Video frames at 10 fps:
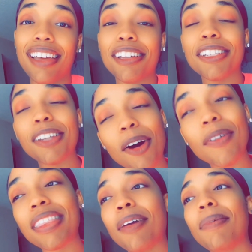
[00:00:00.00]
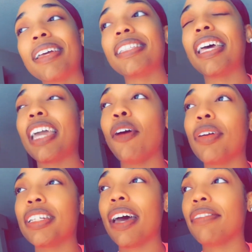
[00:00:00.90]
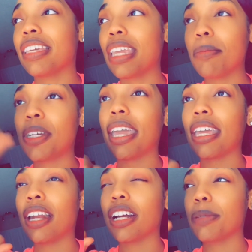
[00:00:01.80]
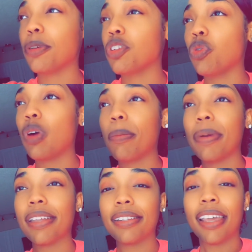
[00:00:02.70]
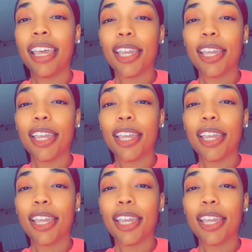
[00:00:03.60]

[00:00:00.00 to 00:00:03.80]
So with that being said, y'all, we just have to keep checking our spiritual weapons.